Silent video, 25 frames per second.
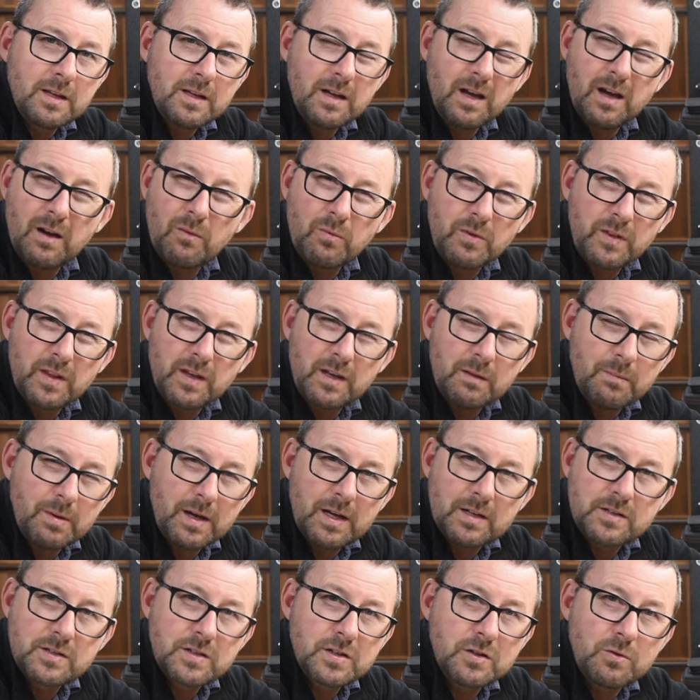uh, within
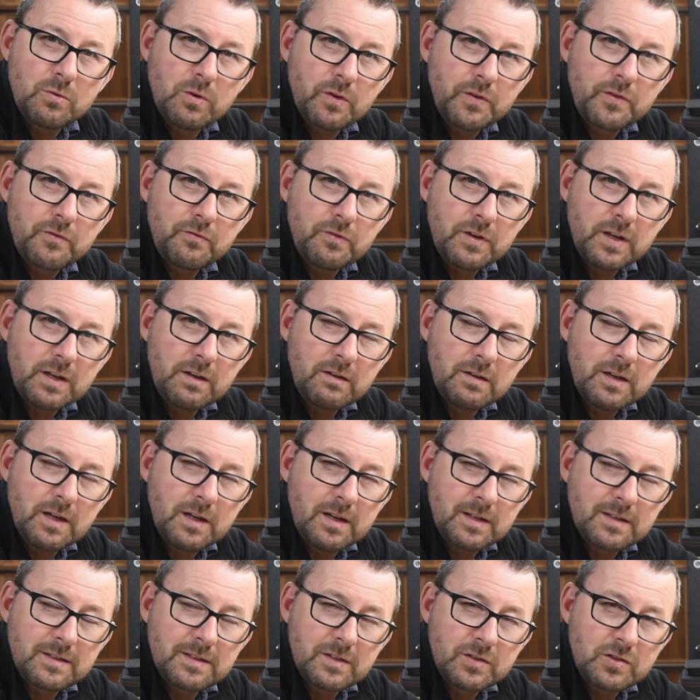about two or three
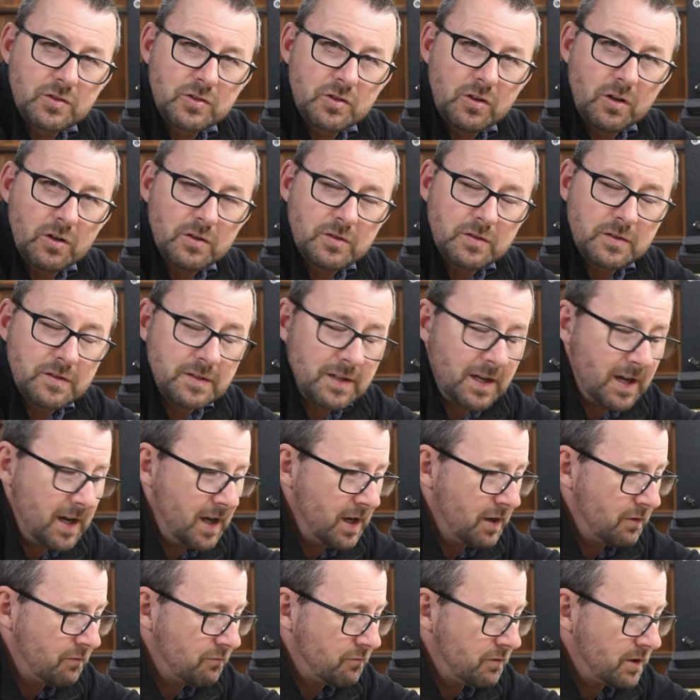uh, discharges
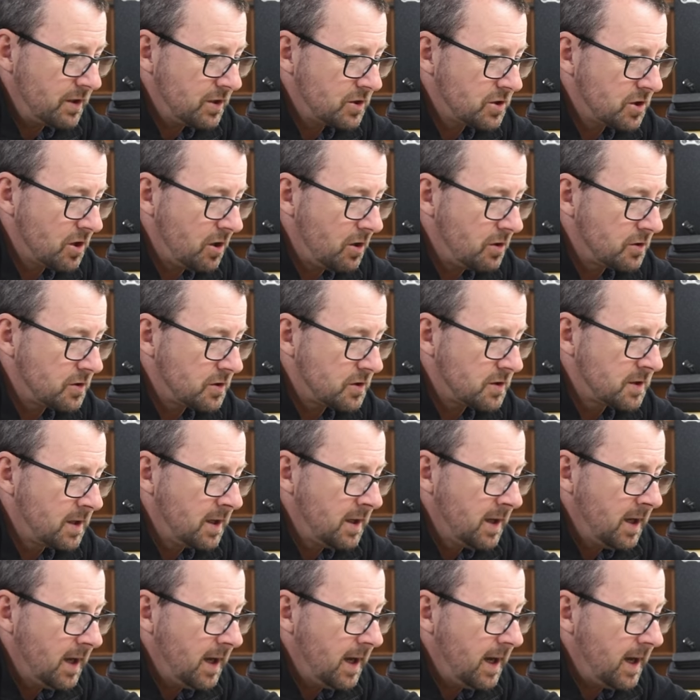and recharges
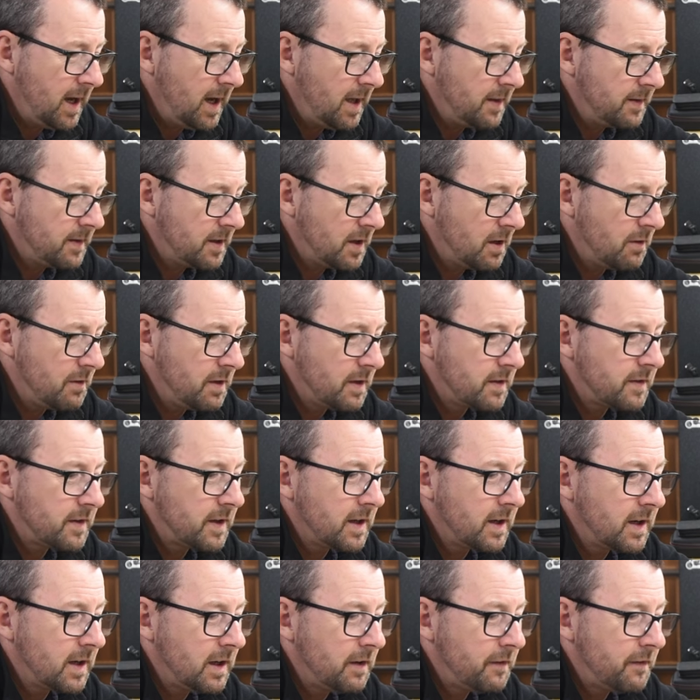and the only
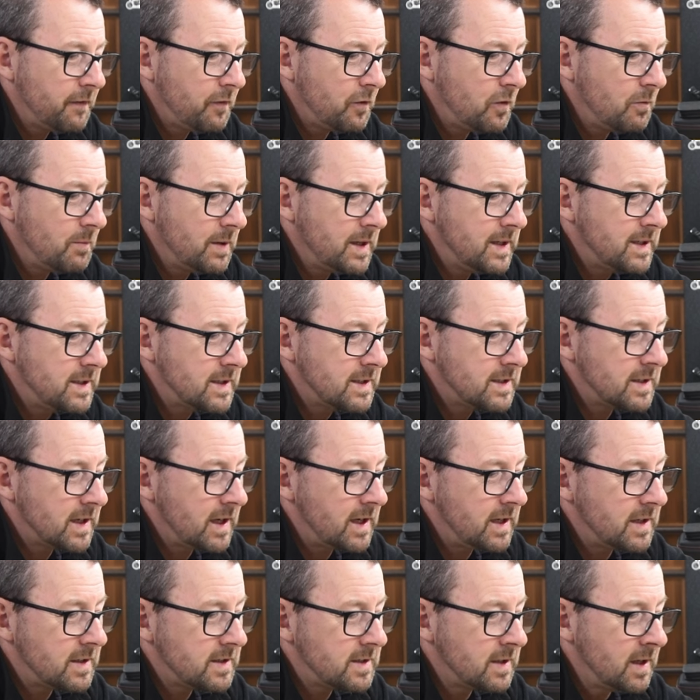thing left for me to
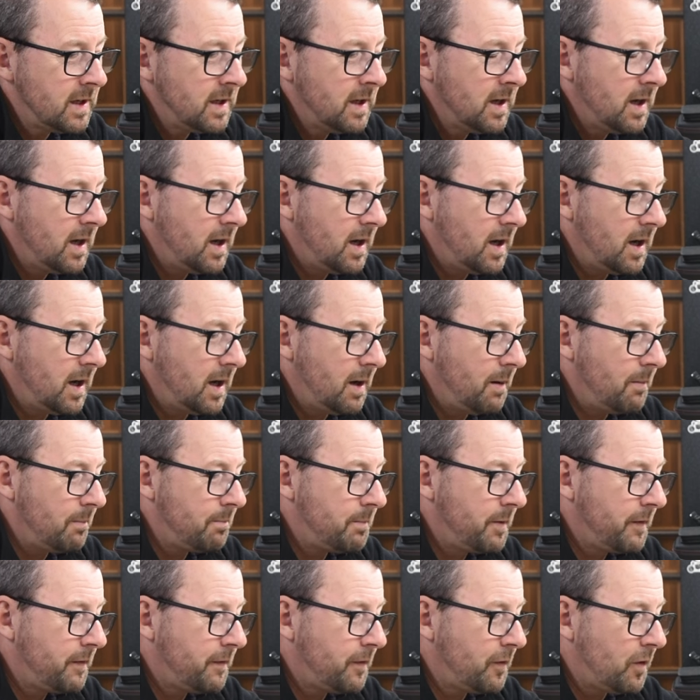say is um,
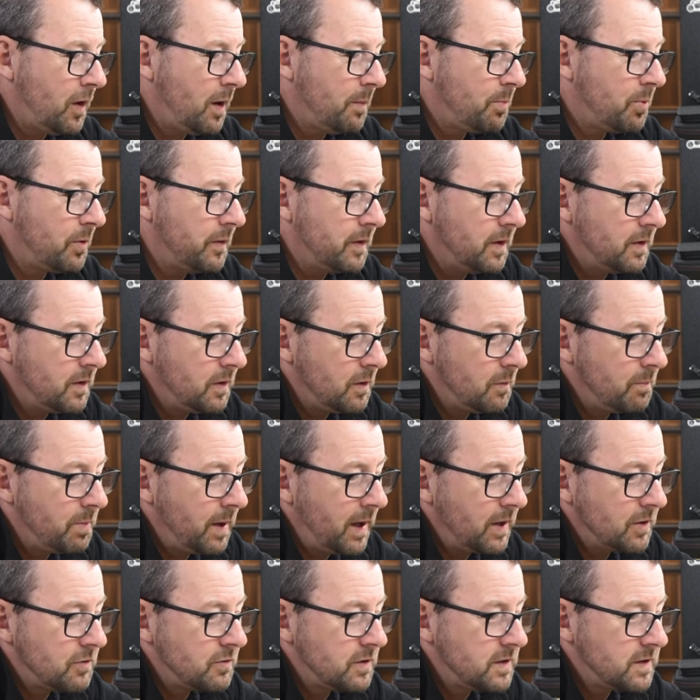before I put the new
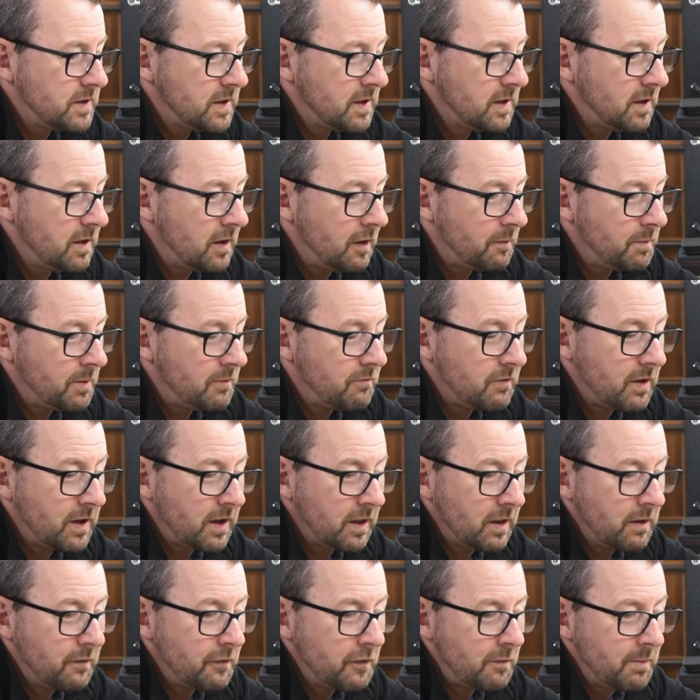batteries in and I've been
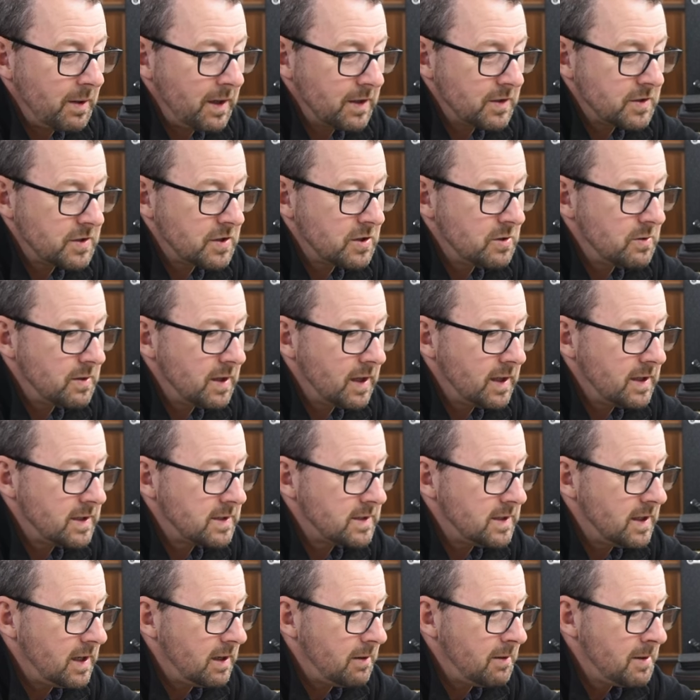running them for about two
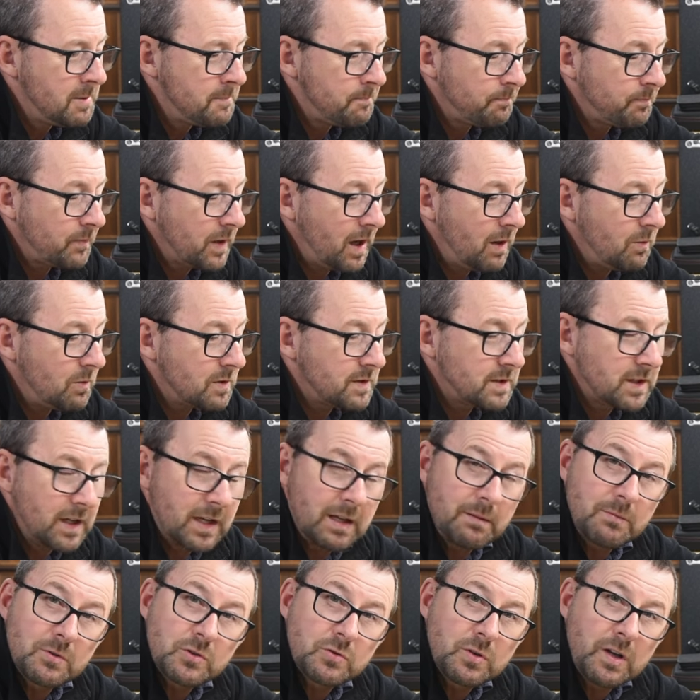days now I was
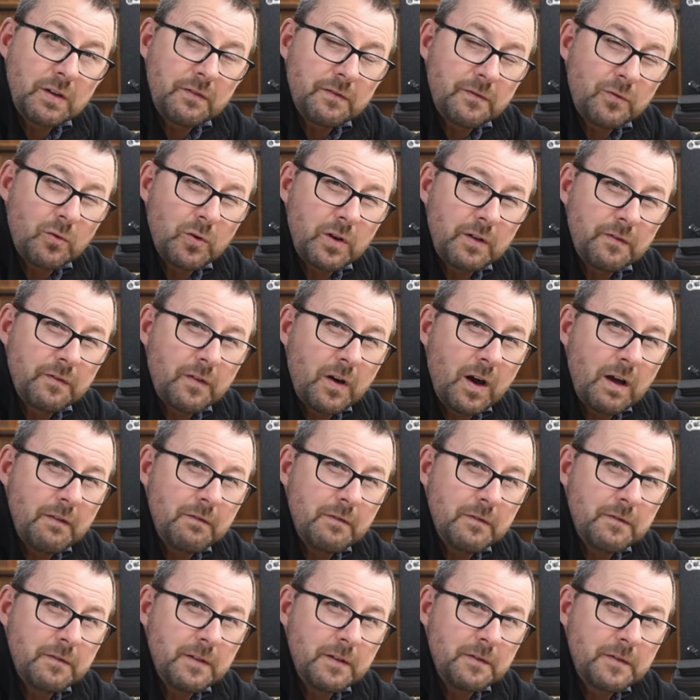getting between 45
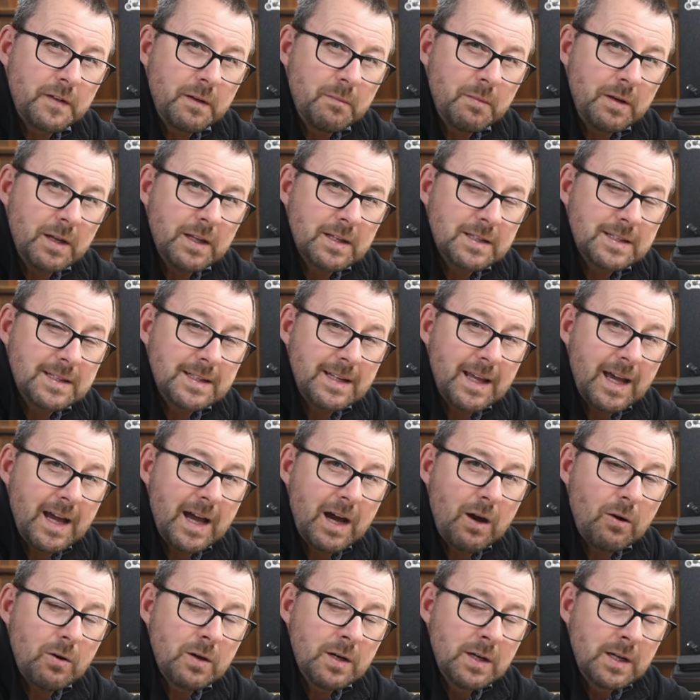and 50 minutes
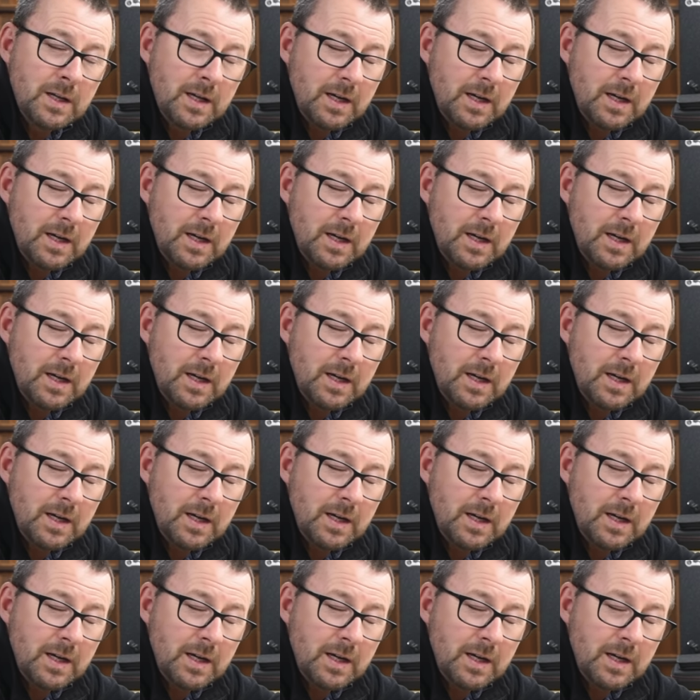now